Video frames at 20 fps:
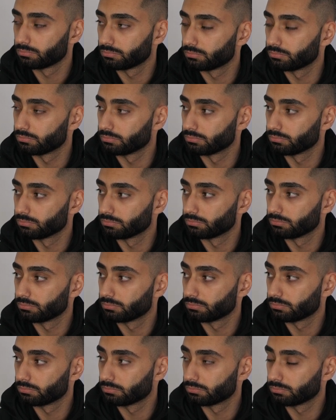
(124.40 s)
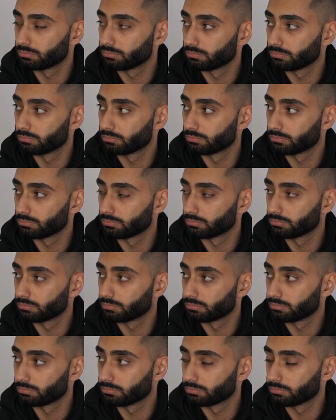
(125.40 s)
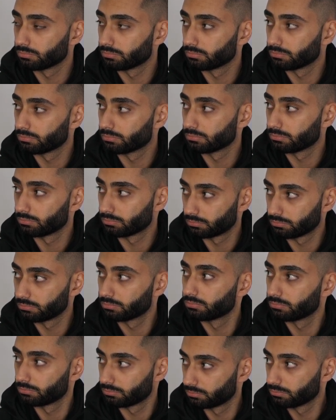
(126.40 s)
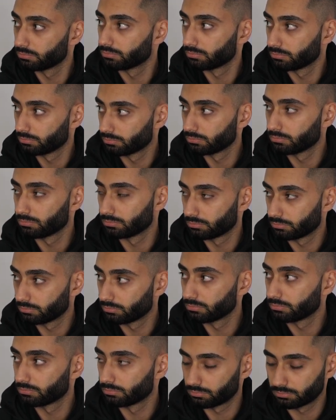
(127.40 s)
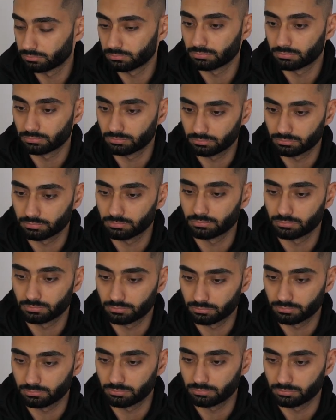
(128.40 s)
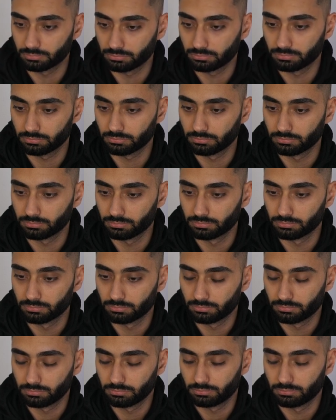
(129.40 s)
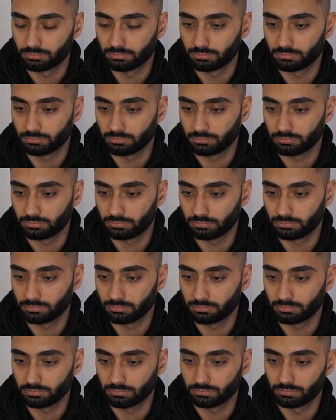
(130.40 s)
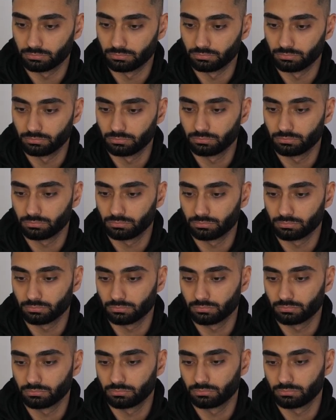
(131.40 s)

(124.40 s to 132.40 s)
[no speech]